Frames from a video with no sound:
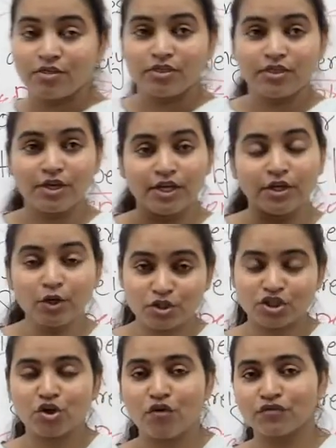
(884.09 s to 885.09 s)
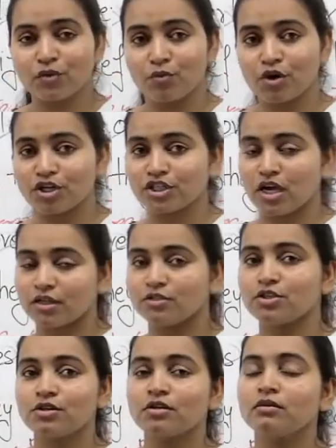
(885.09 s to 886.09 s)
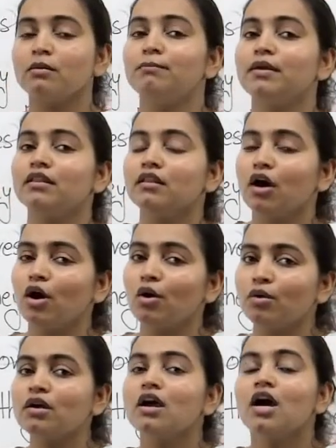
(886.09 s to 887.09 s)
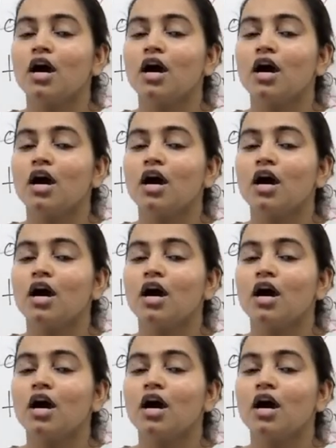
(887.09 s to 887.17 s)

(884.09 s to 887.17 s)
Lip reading: the usage of the word under, below,